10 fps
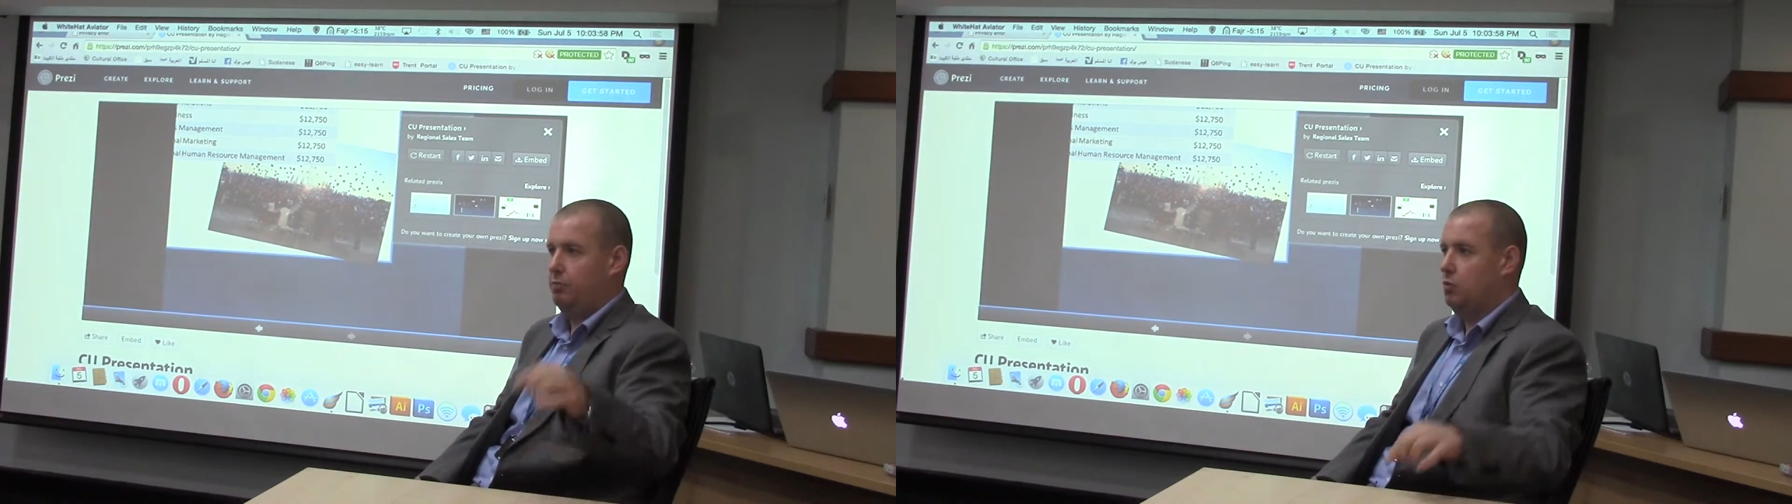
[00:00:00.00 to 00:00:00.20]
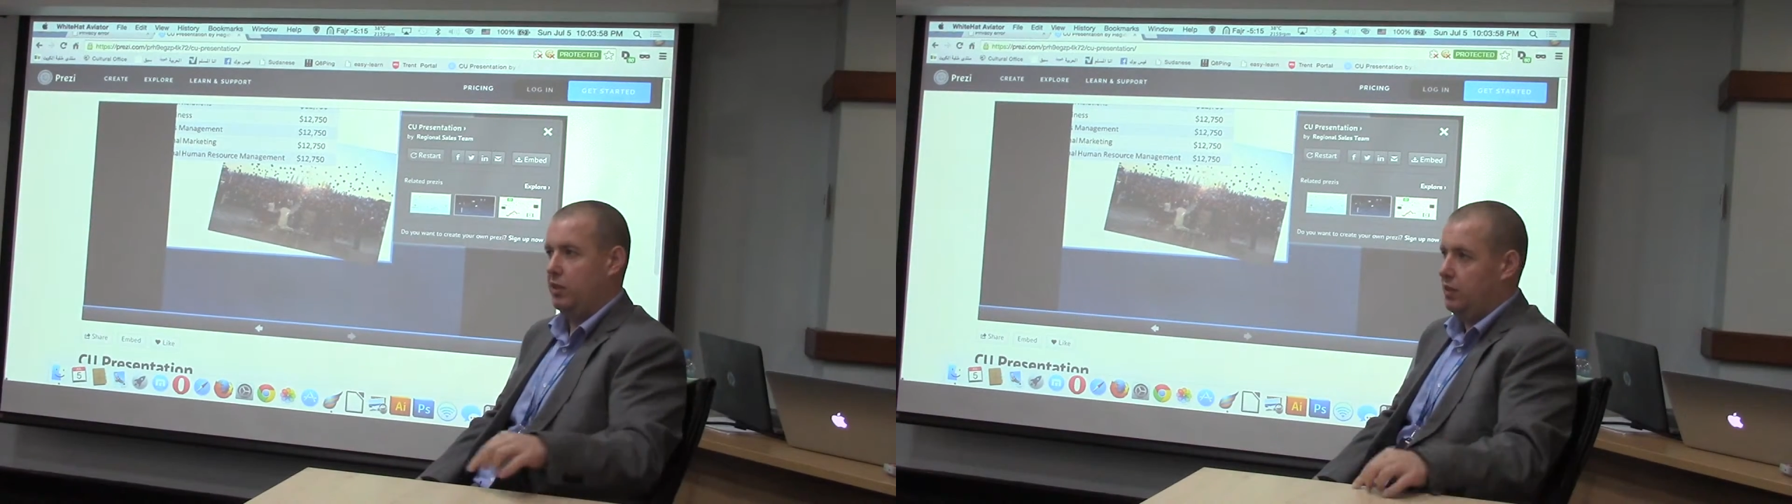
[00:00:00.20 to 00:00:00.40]

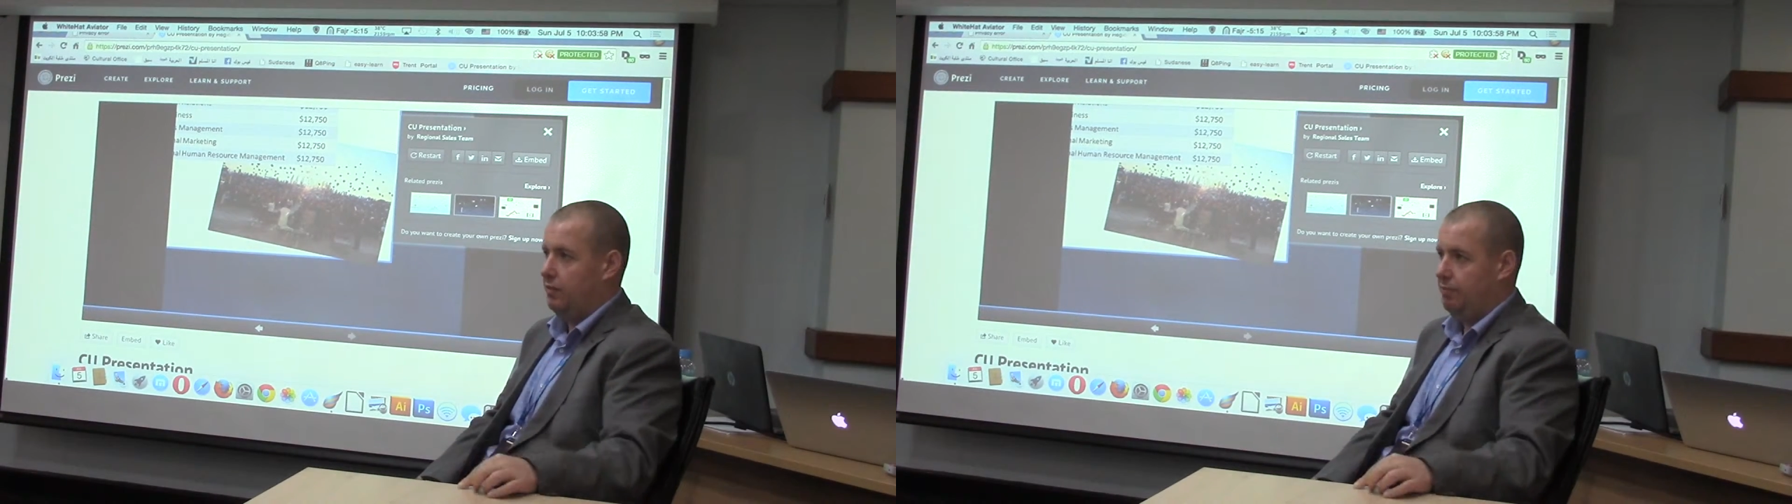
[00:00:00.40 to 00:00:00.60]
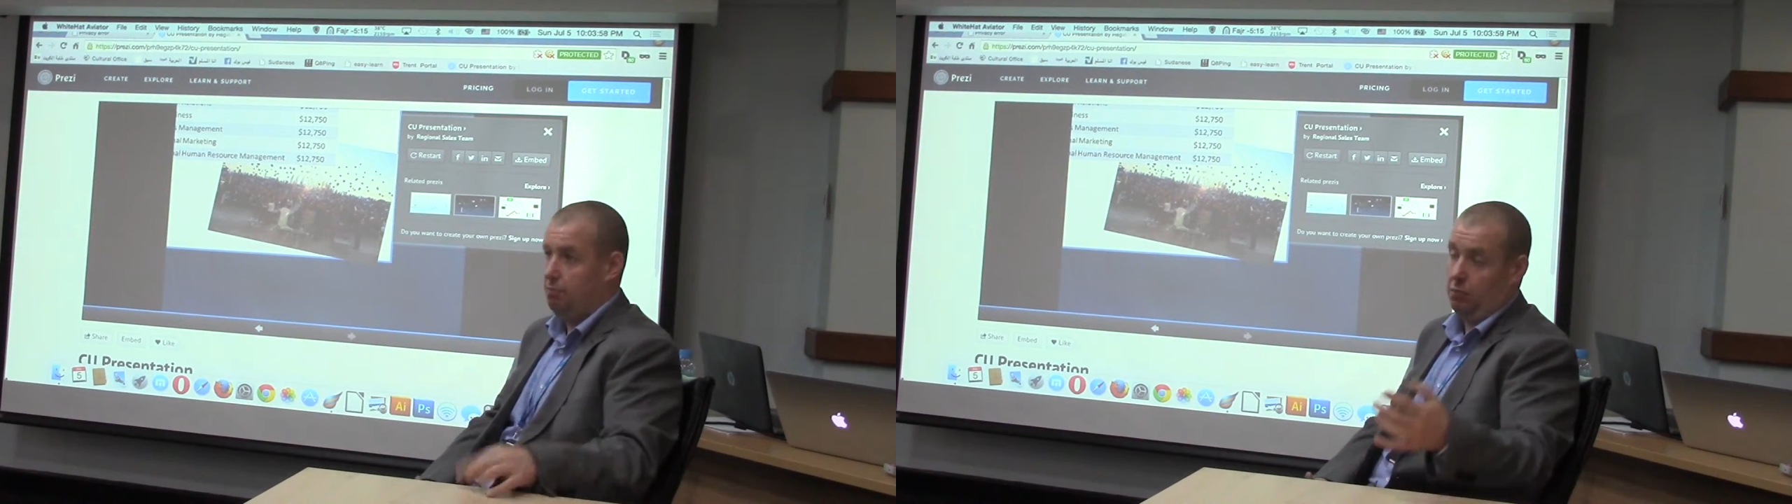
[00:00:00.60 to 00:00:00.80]

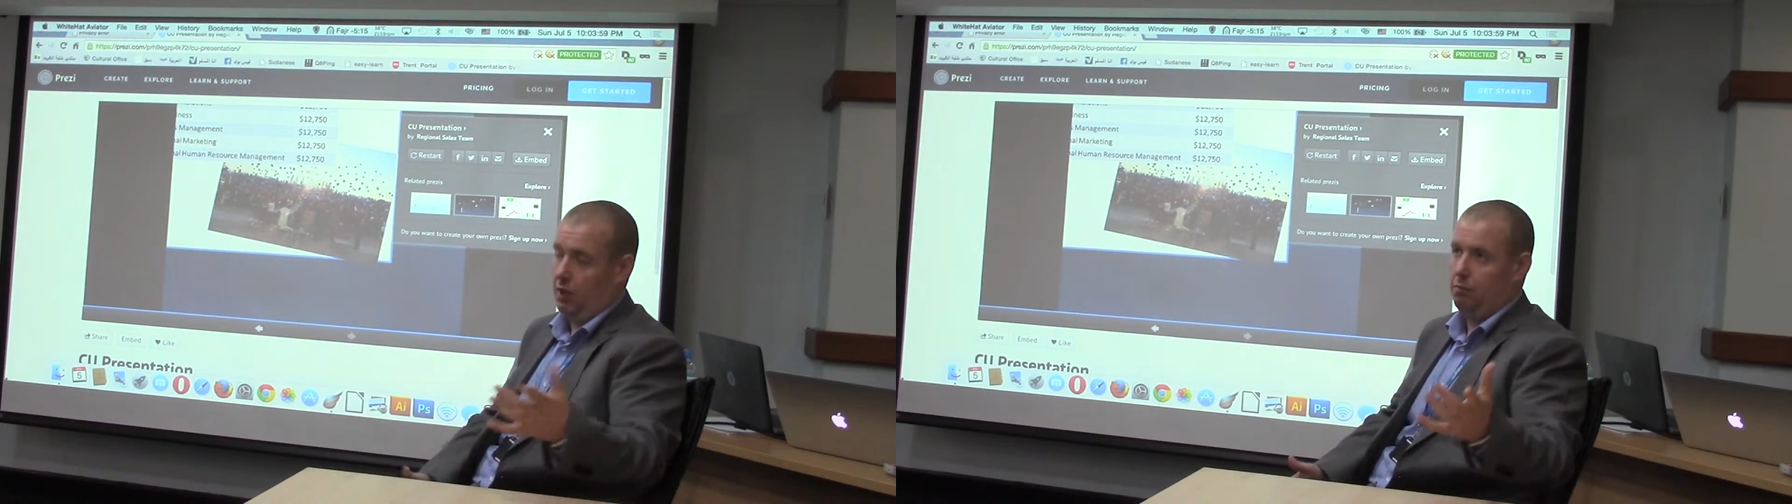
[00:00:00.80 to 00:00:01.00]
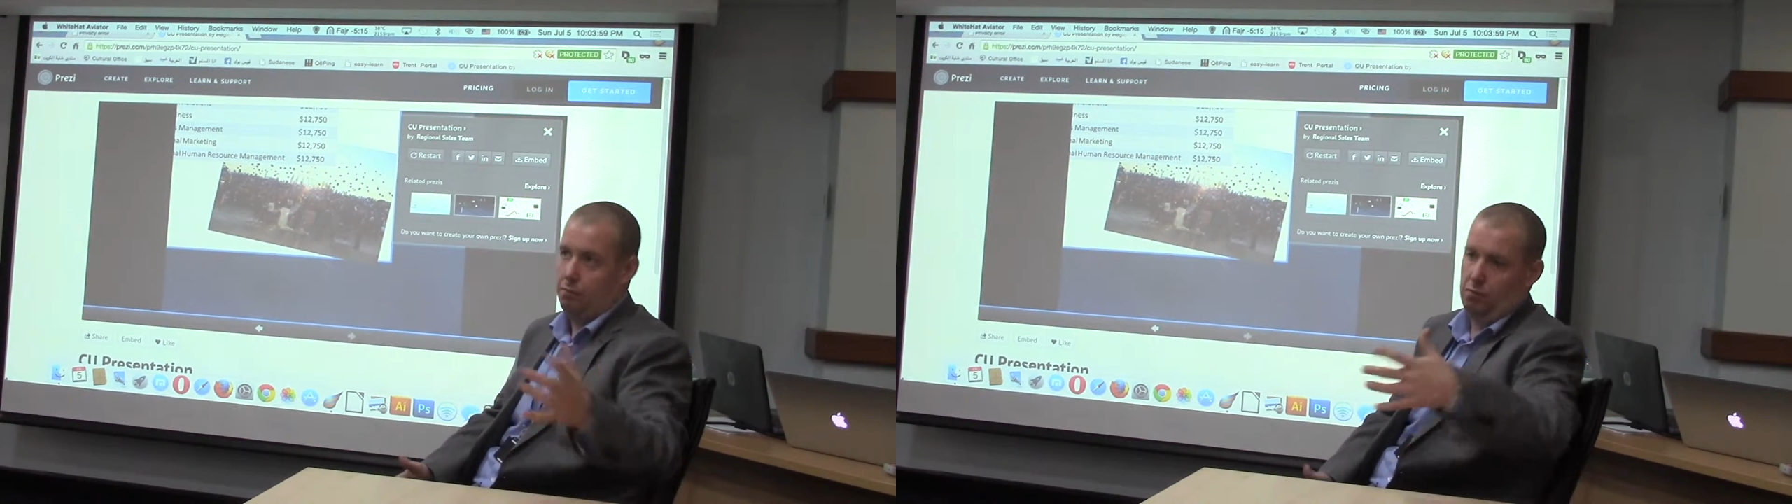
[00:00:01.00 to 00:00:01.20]

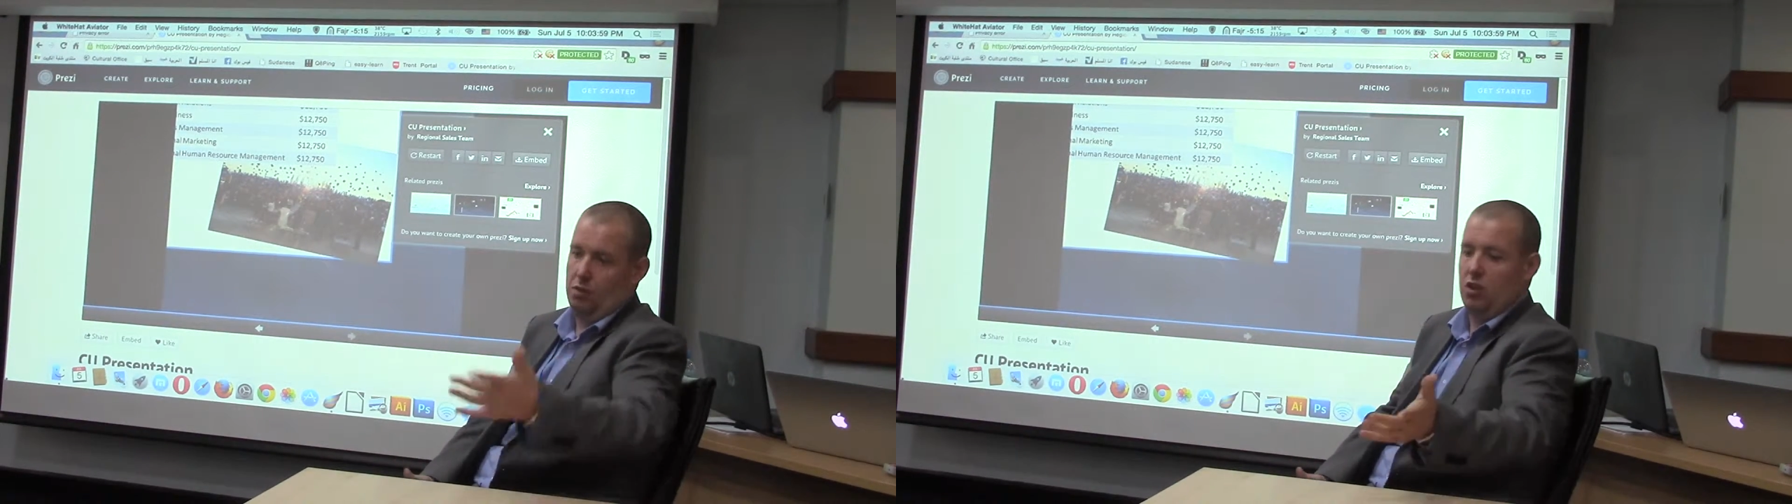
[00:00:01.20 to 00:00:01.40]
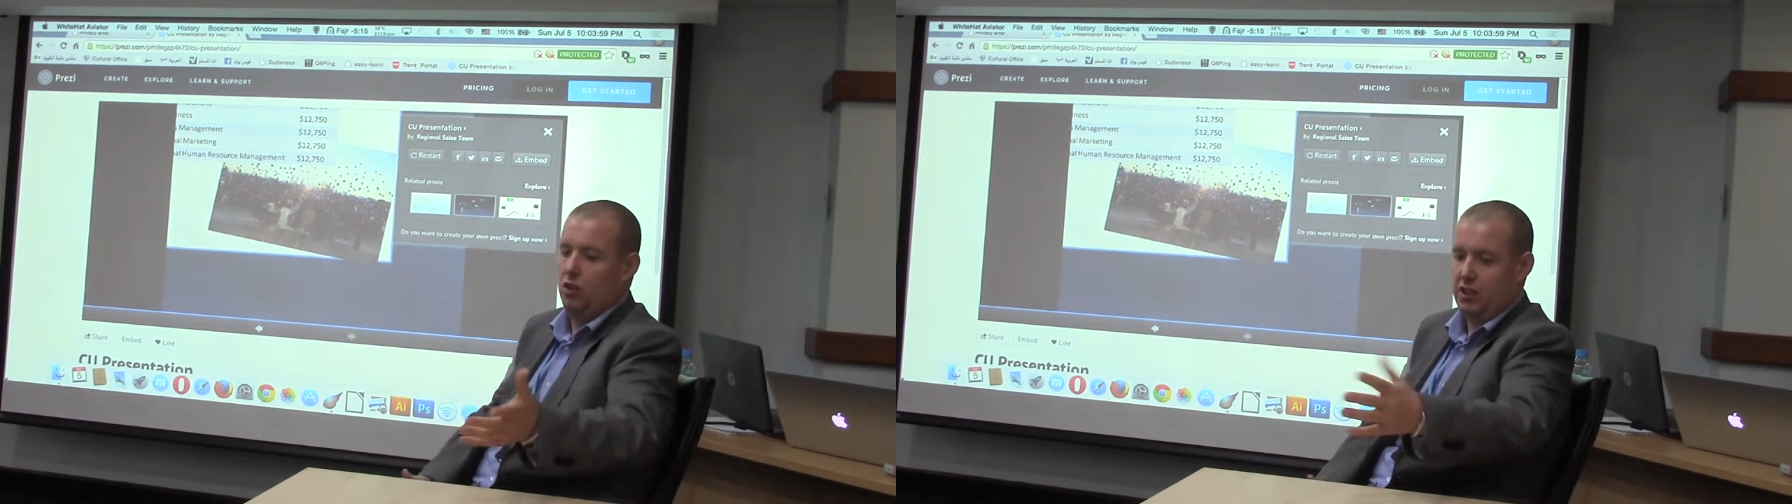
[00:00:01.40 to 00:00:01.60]

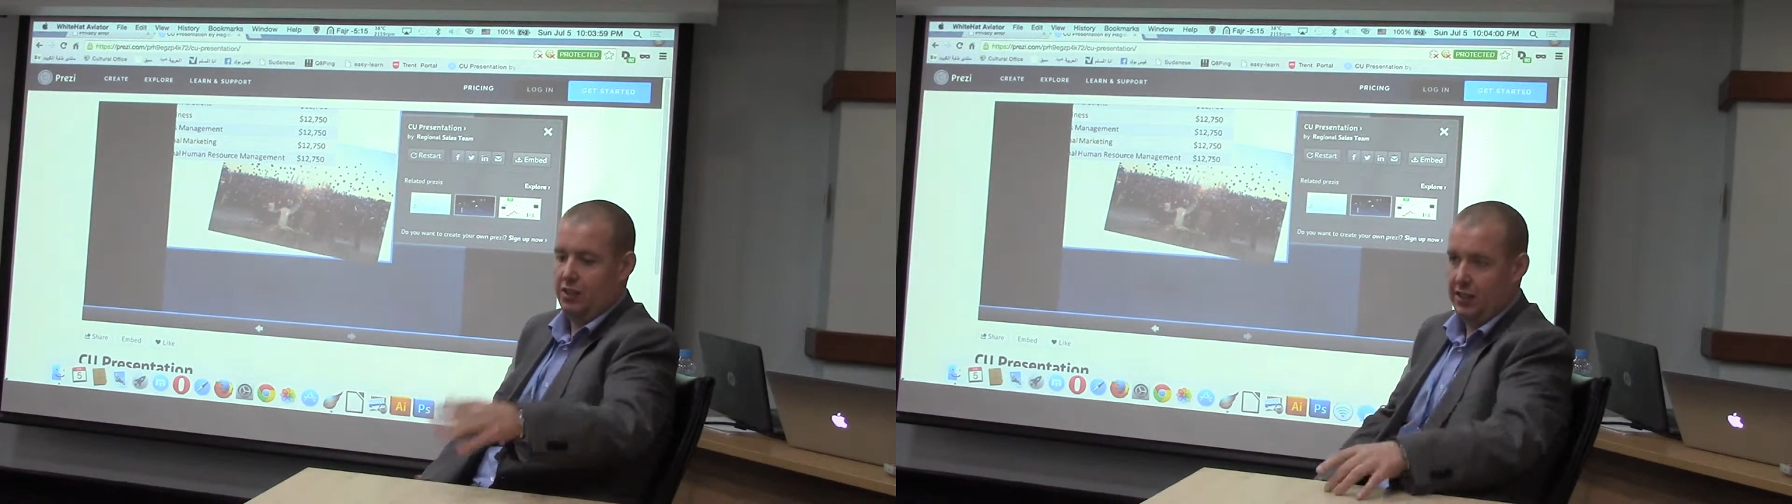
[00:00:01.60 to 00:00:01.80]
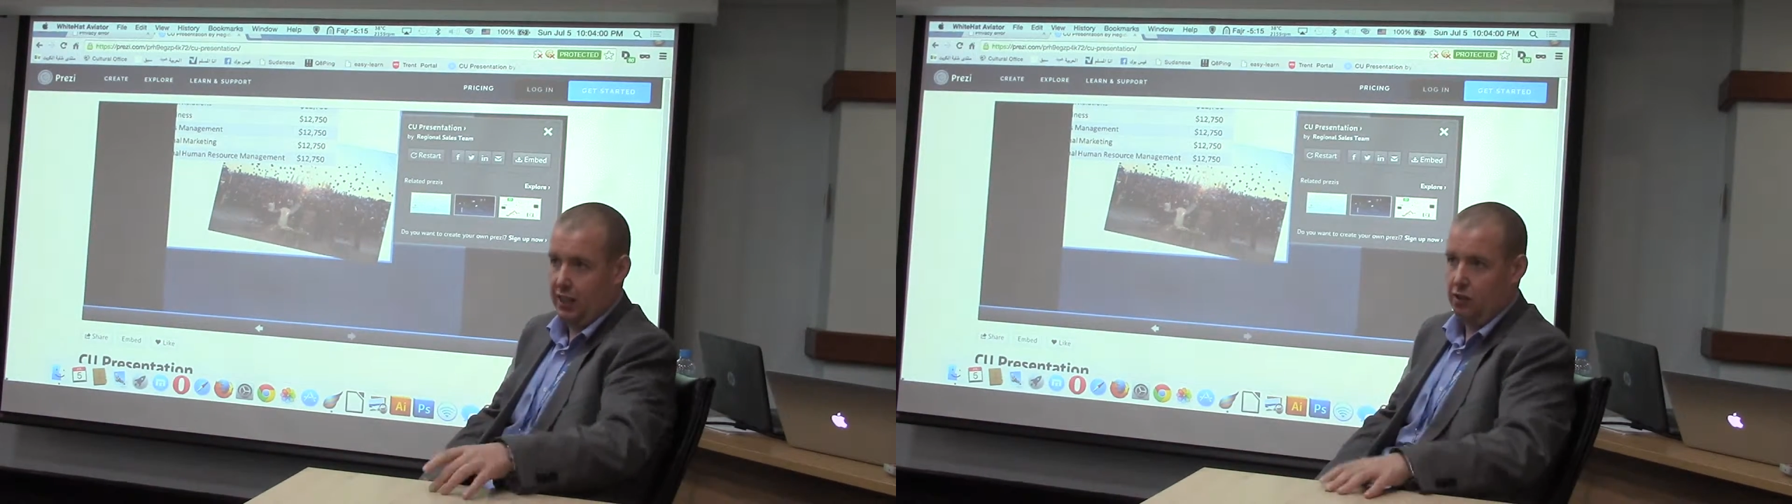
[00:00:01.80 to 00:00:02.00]

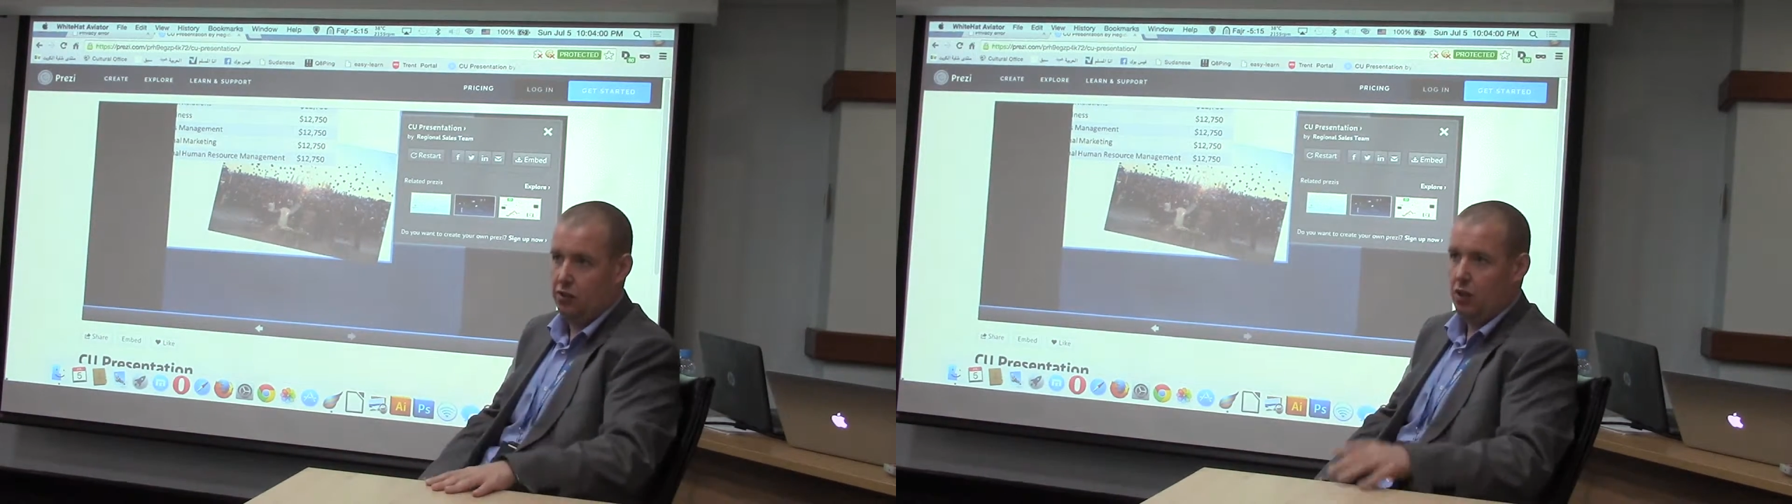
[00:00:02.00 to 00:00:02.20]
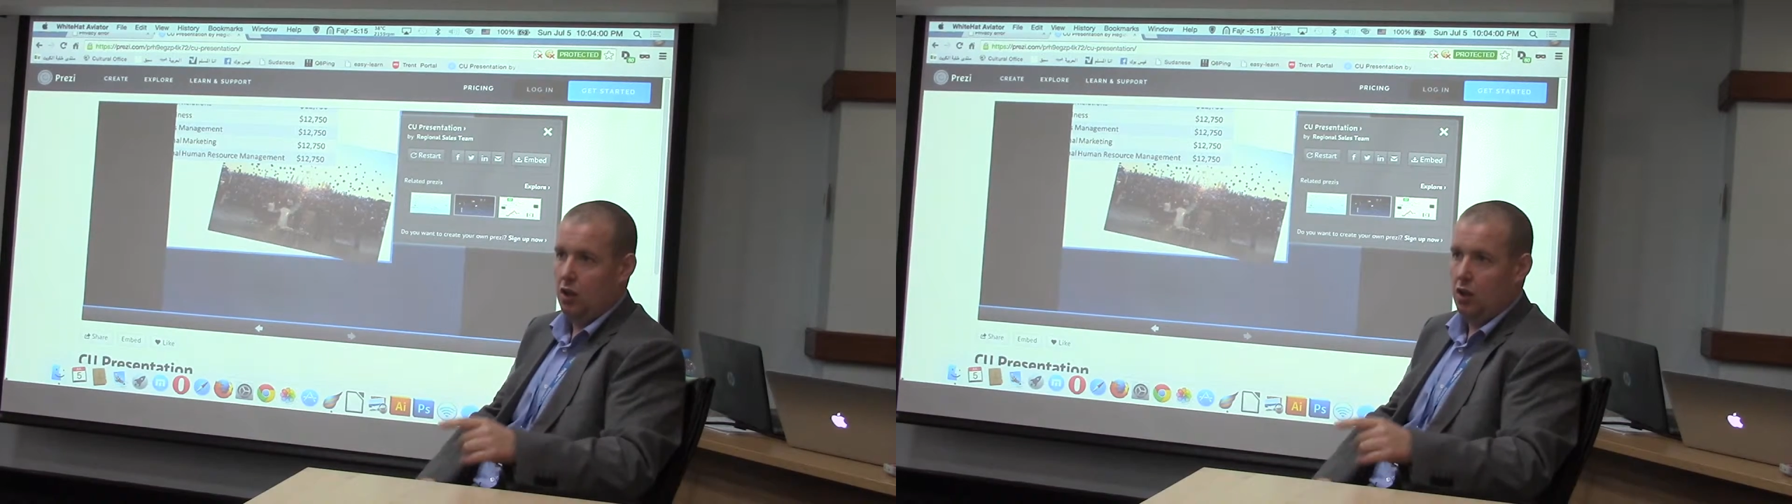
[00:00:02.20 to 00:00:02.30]
36,